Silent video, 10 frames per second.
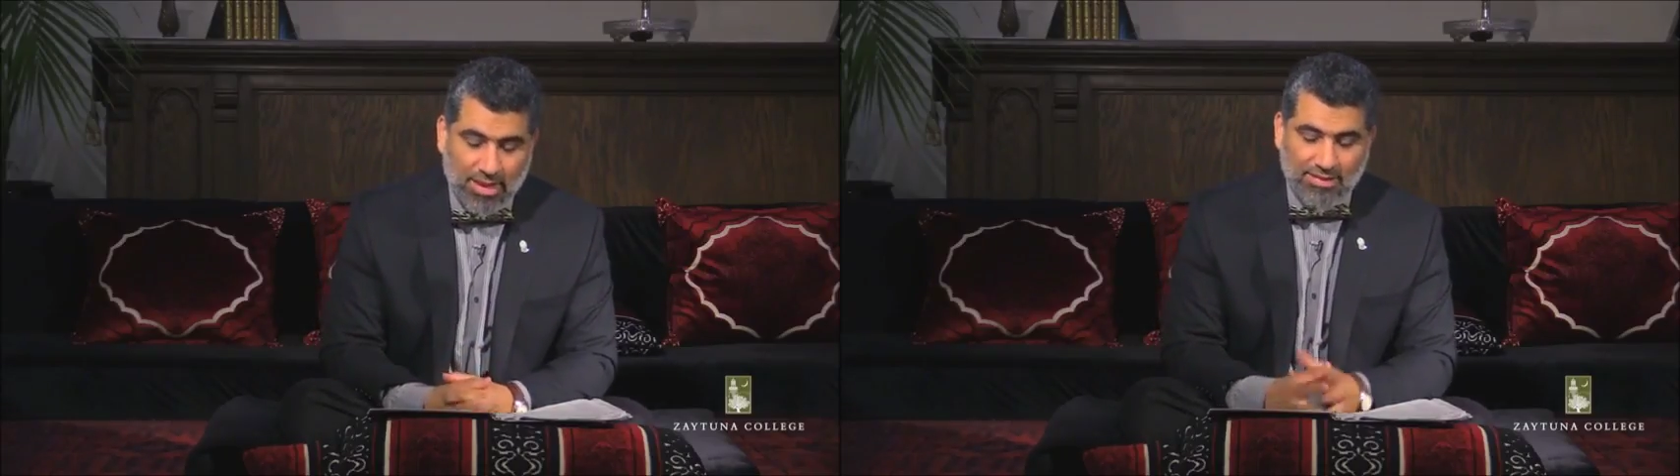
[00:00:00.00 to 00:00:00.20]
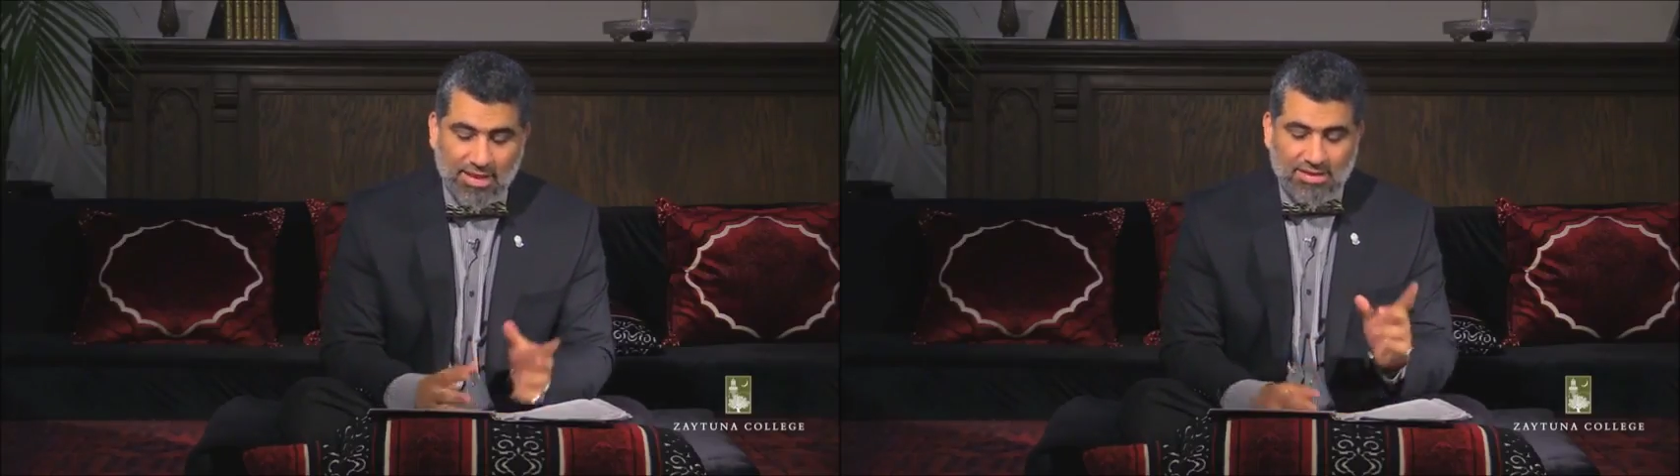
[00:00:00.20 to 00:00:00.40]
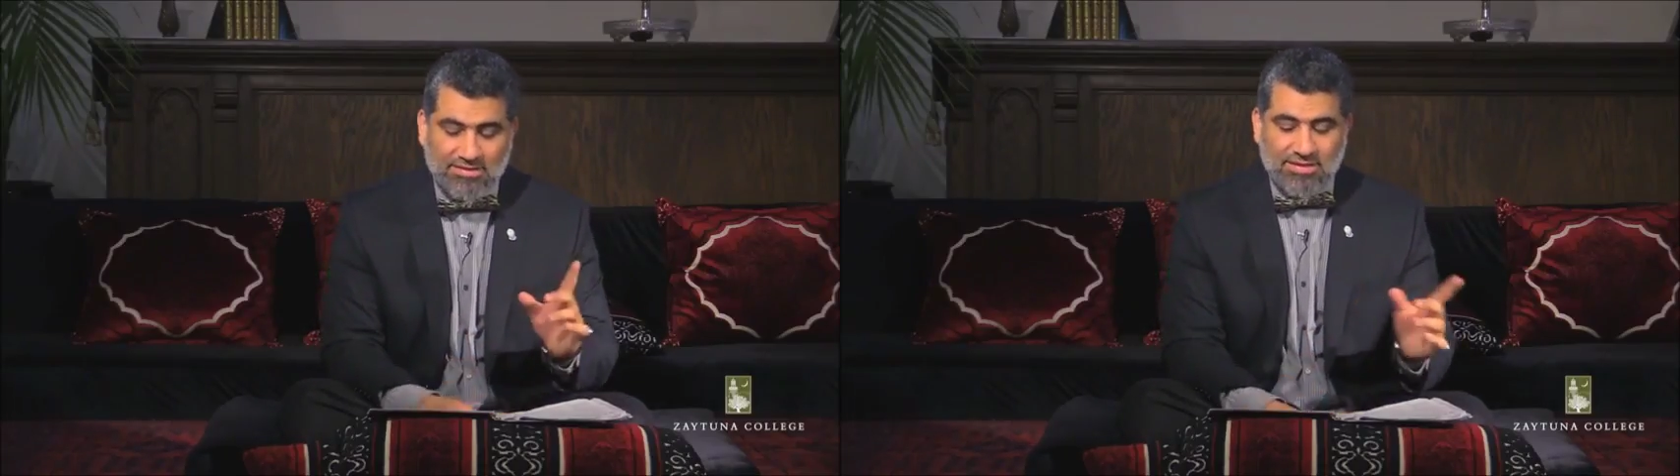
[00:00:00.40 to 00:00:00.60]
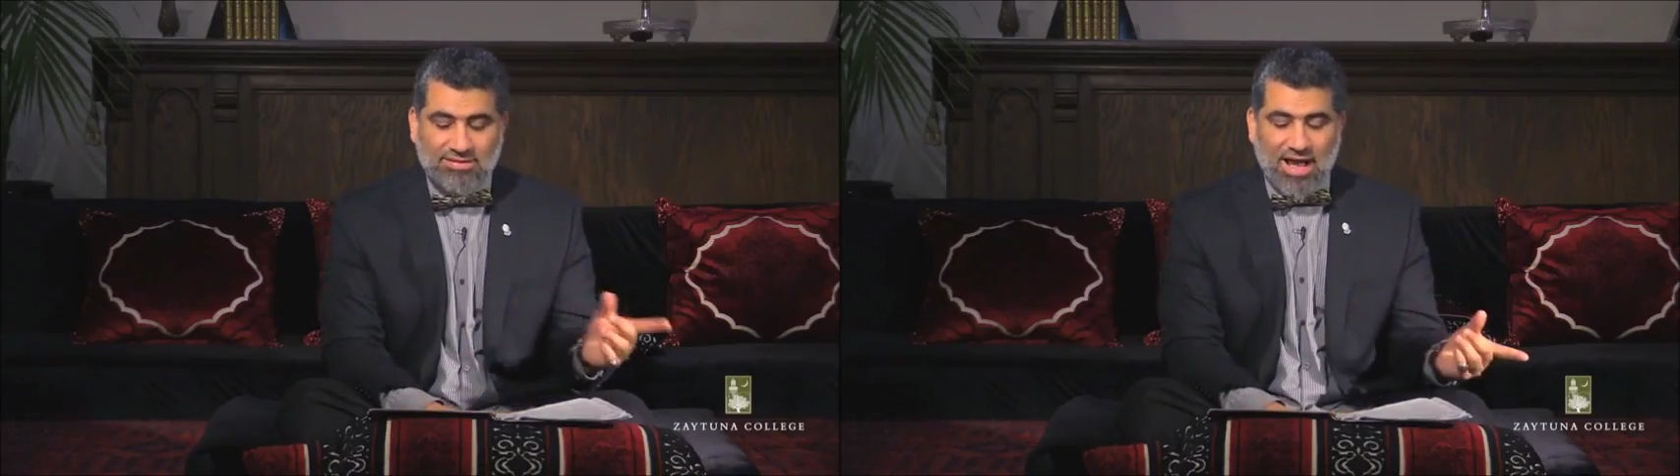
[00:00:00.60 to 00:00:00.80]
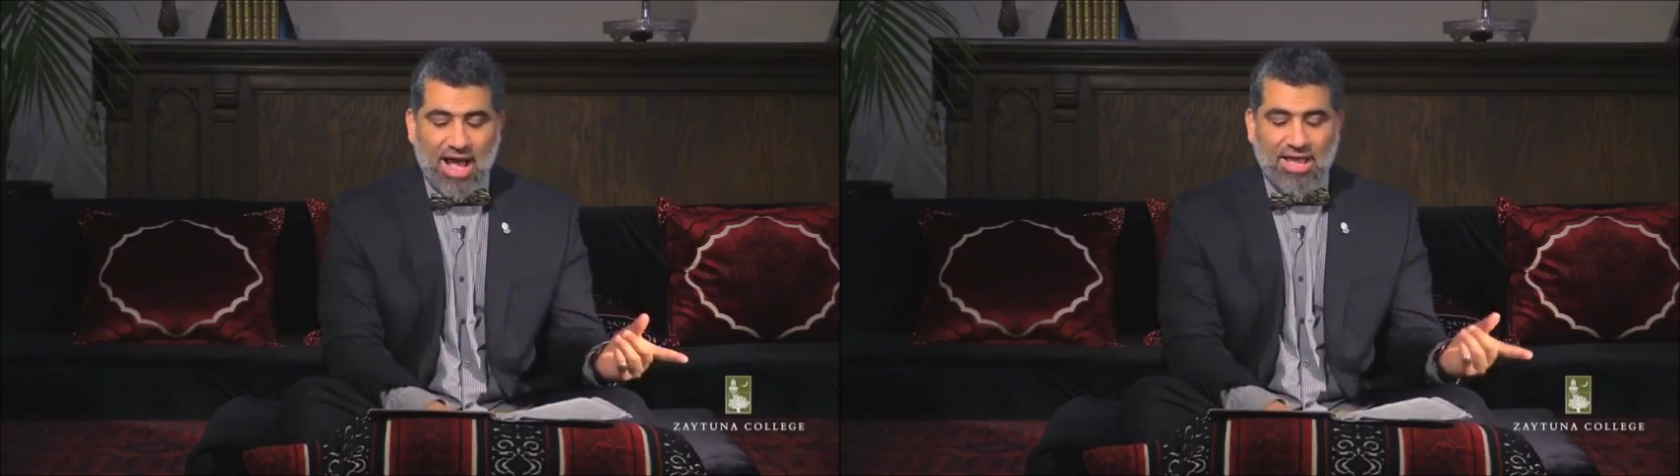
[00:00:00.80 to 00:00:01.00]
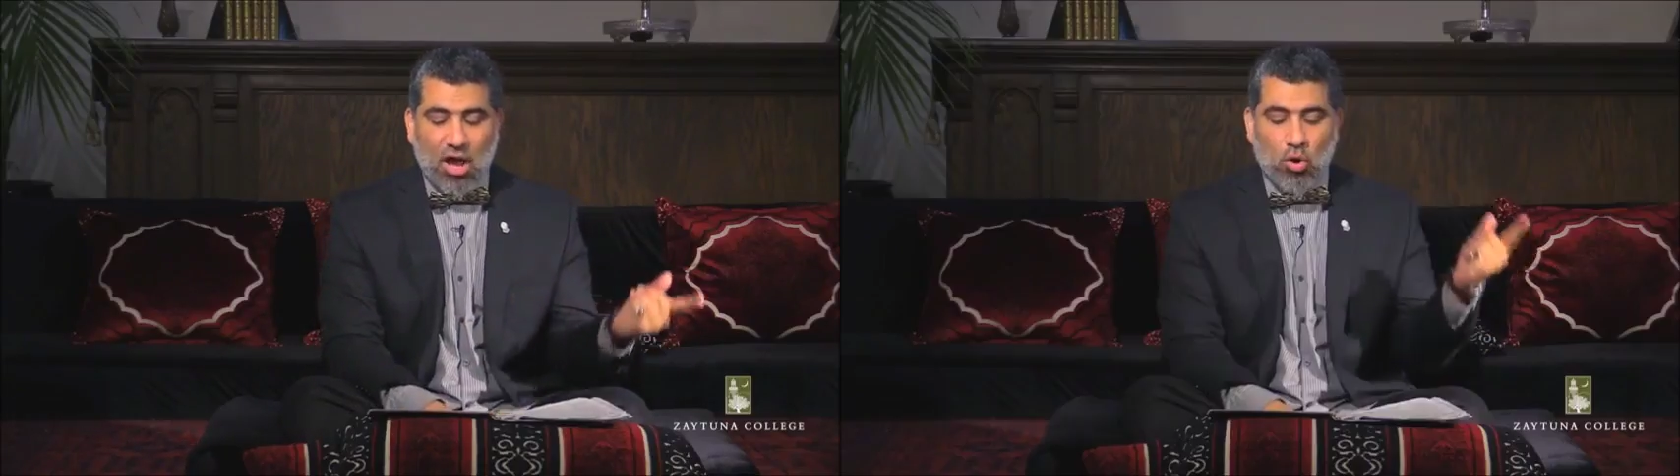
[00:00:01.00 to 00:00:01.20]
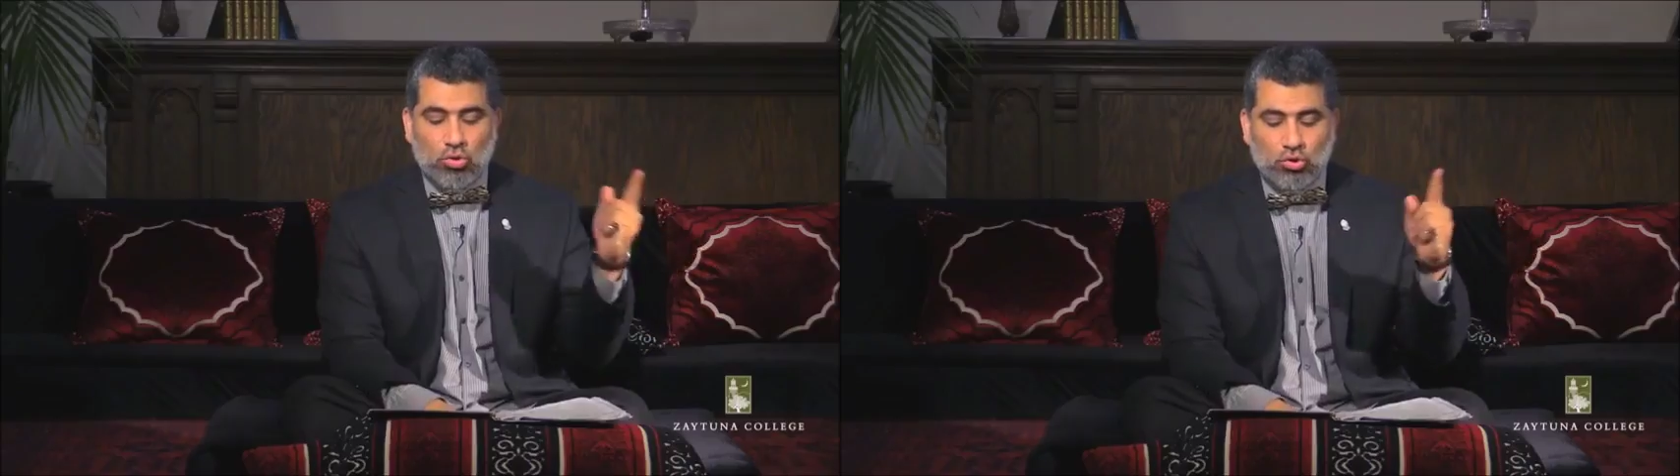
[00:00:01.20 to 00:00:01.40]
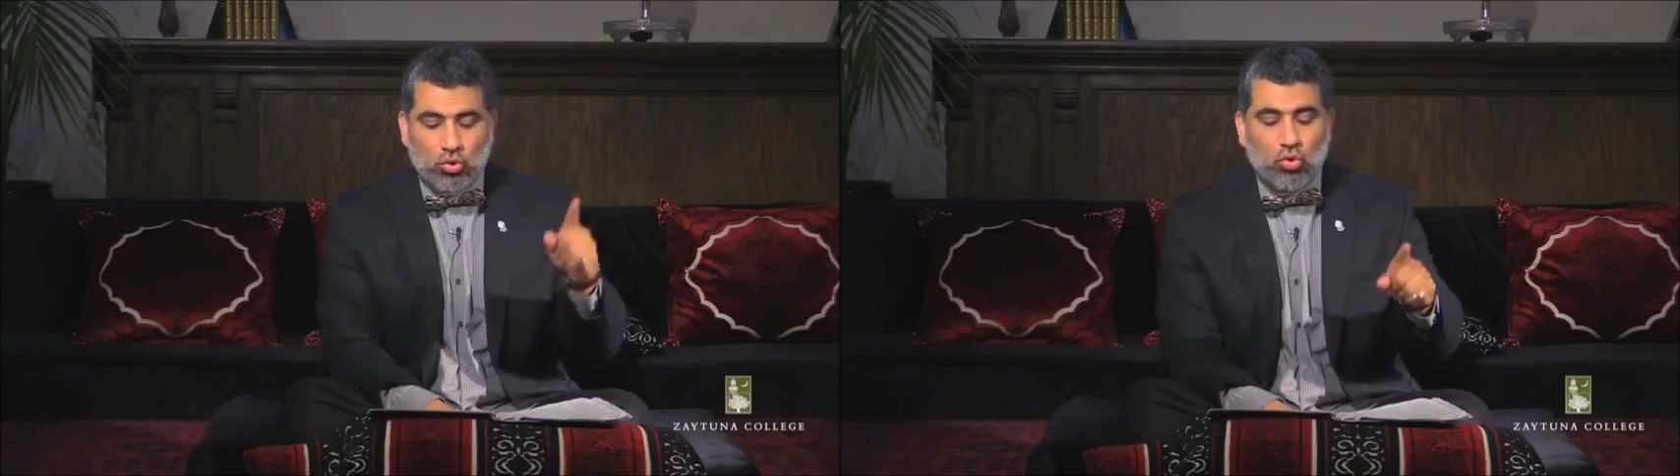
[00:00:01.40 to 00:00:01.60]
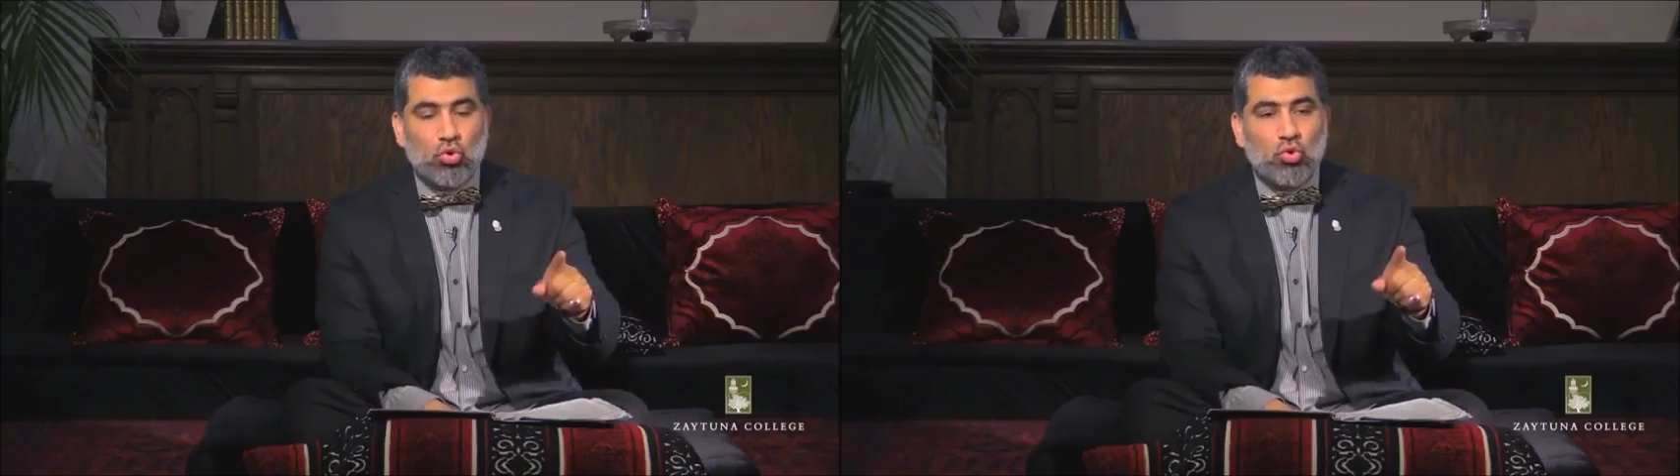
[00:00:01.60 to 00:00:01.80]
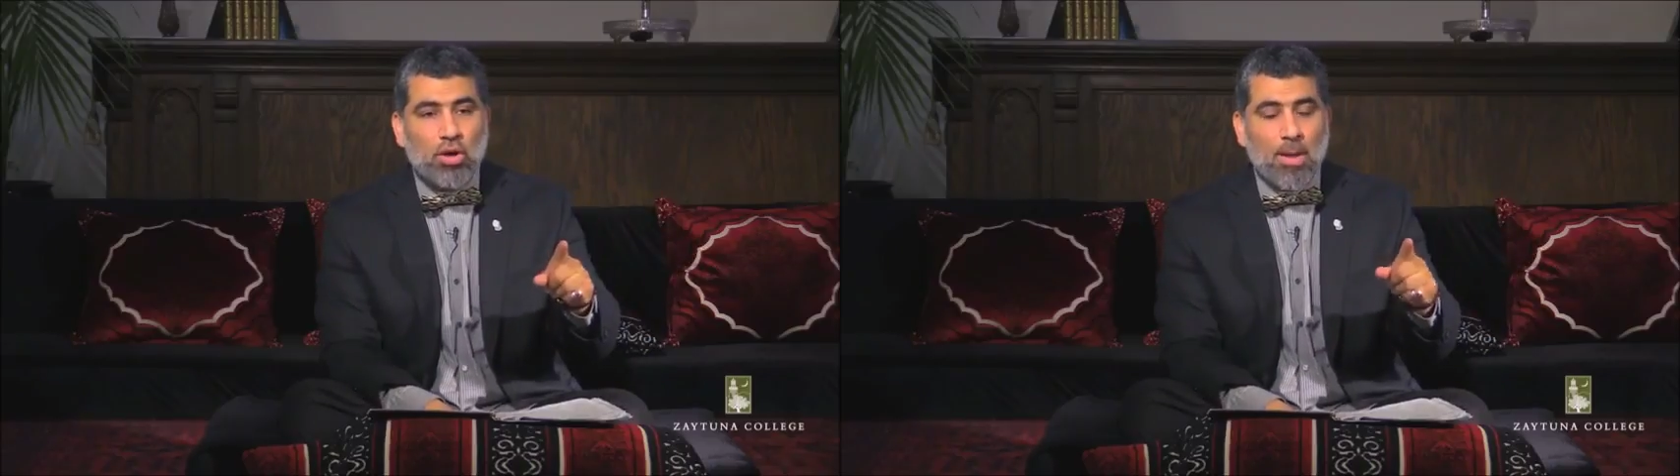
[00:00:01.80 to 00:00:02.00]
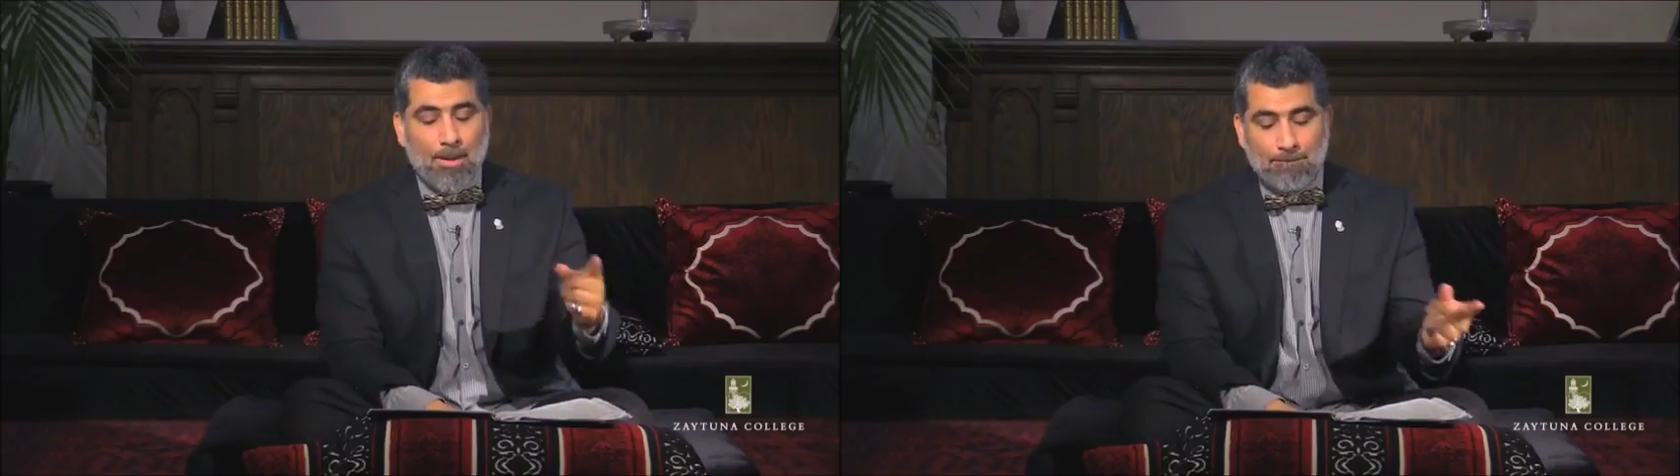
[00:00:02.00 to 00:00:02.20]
And then he says, kai otu